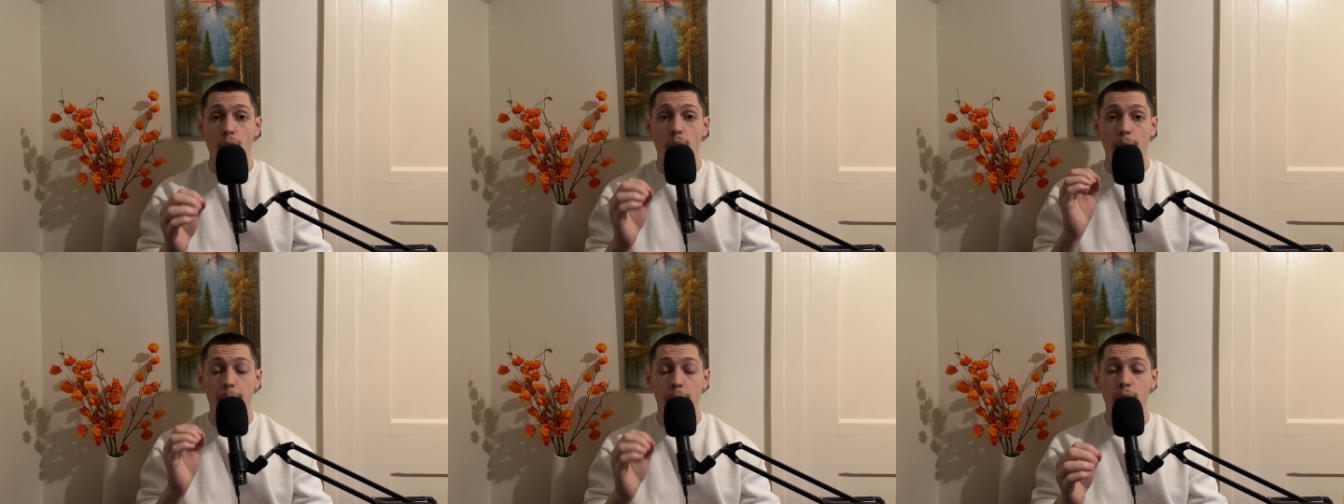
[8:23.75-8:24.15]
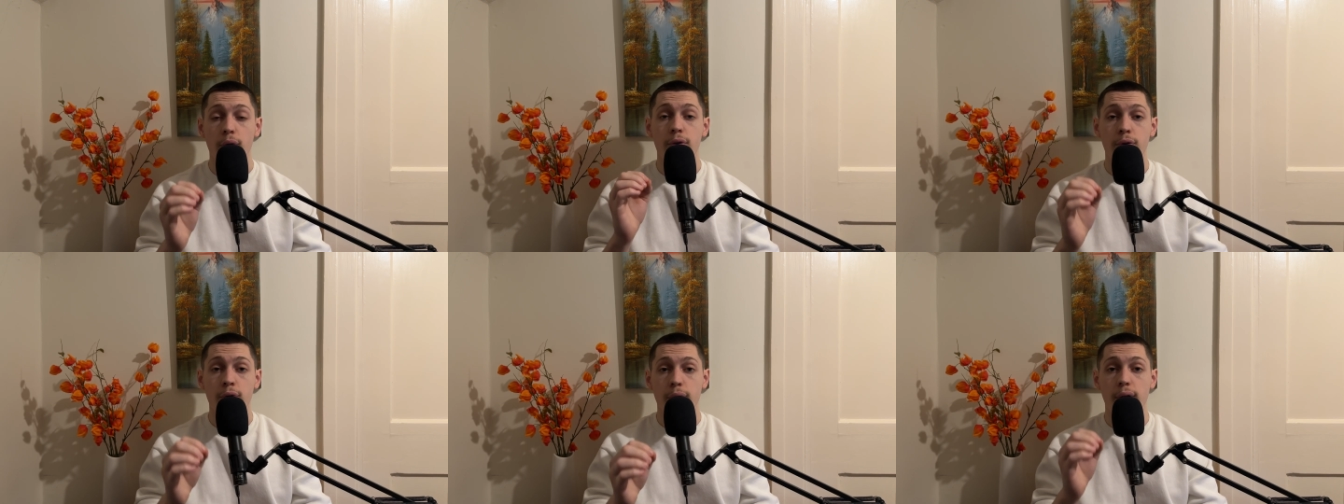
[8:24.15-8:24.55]
upon
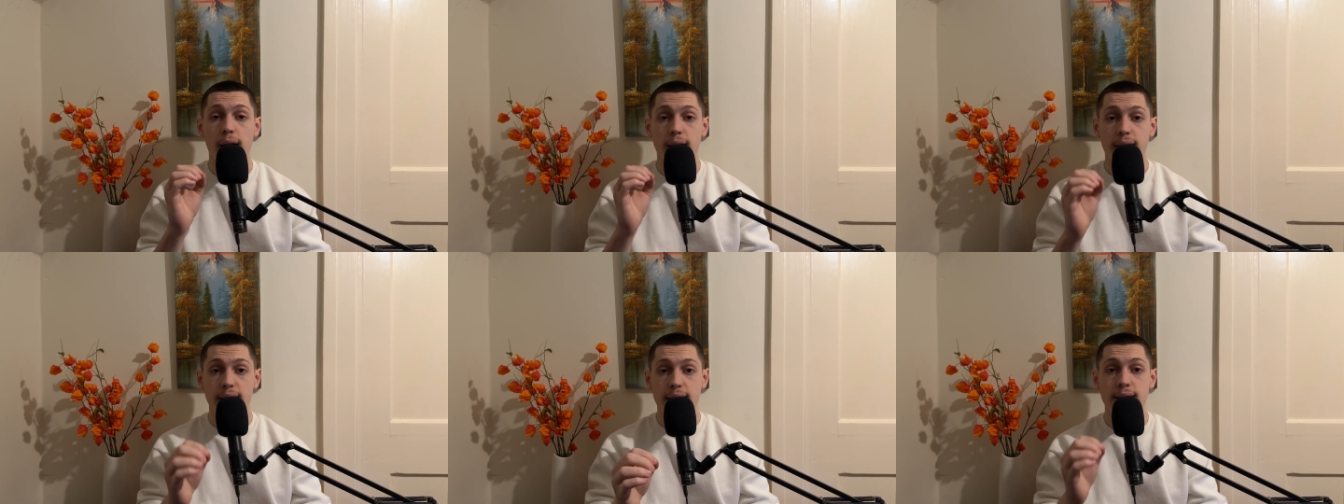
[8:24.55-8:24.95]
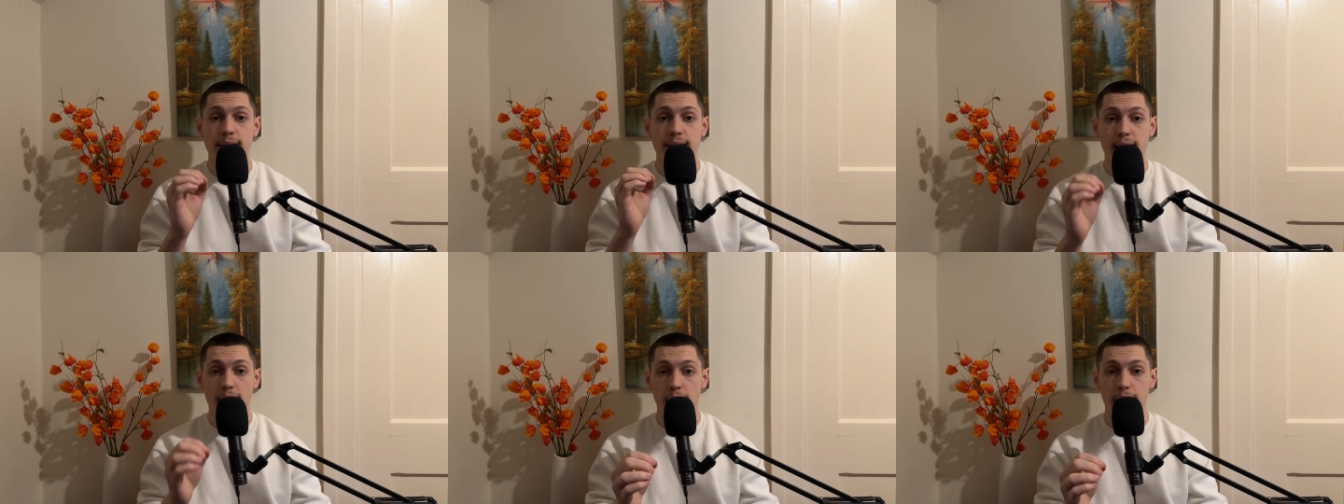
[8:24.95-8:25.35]
Nur al-Din's
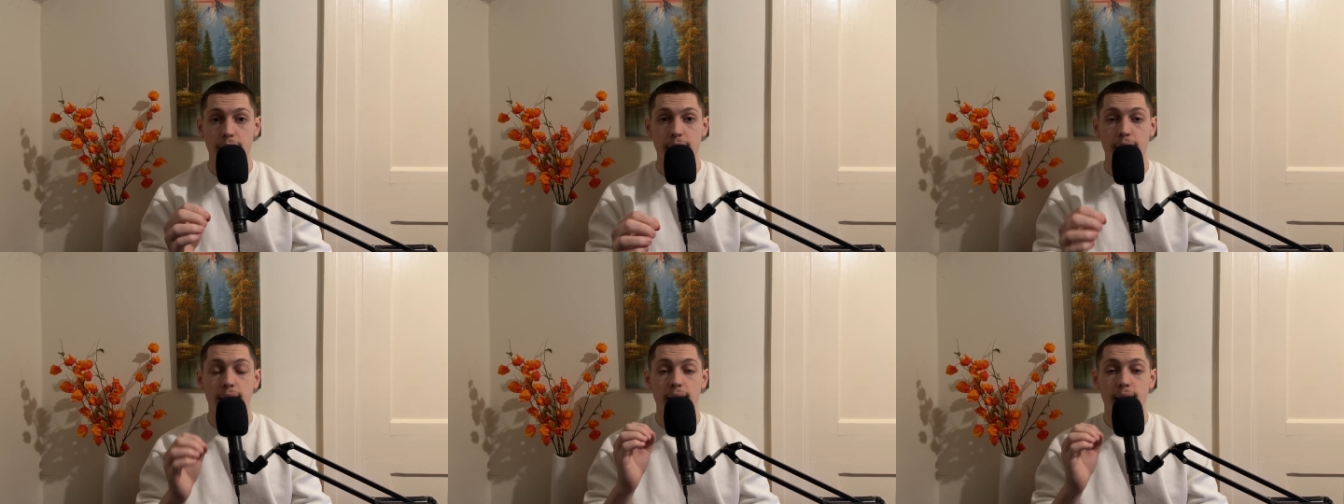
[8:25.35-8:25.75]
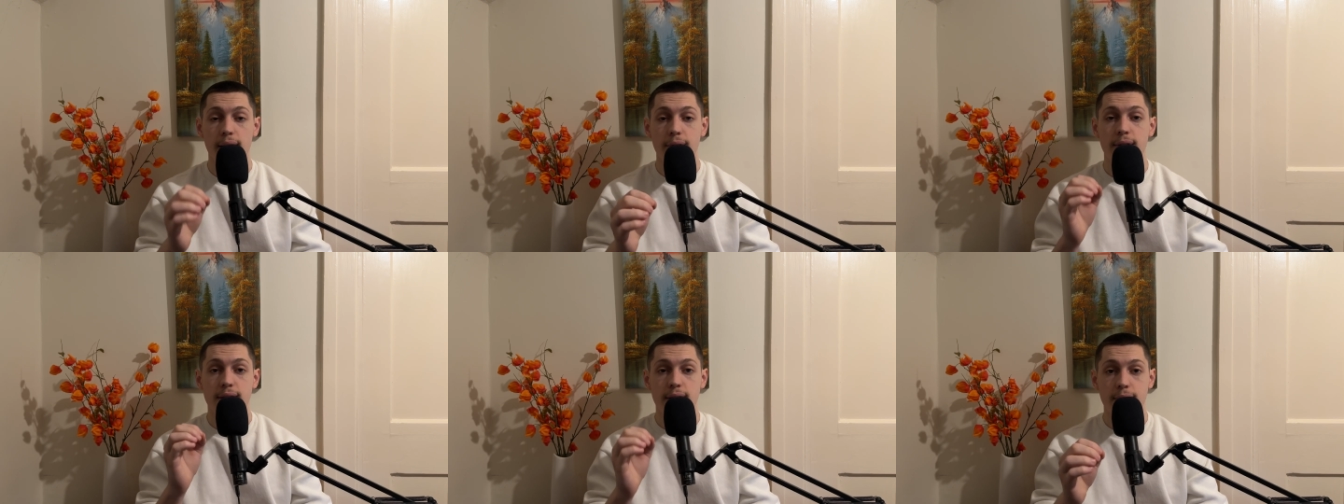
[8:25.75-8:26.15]
death in
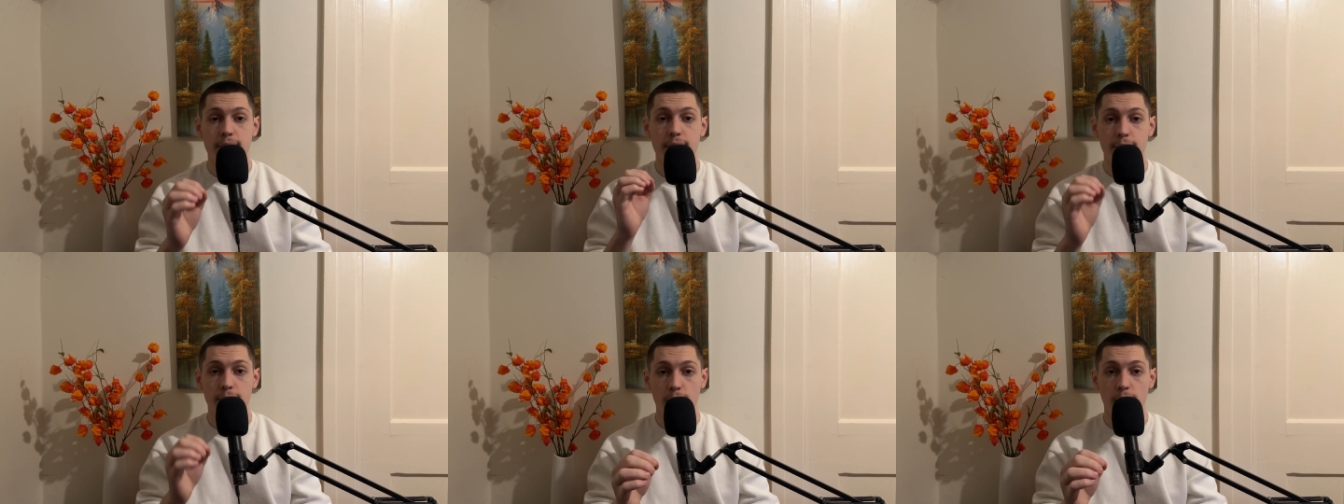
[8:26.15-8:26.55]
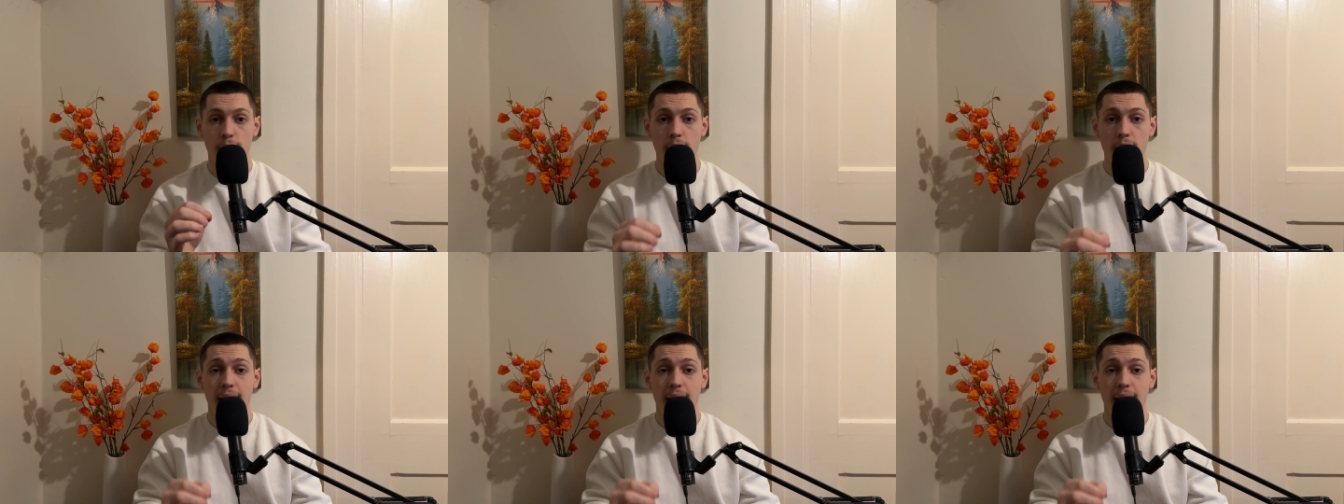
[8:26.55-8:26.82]
1174,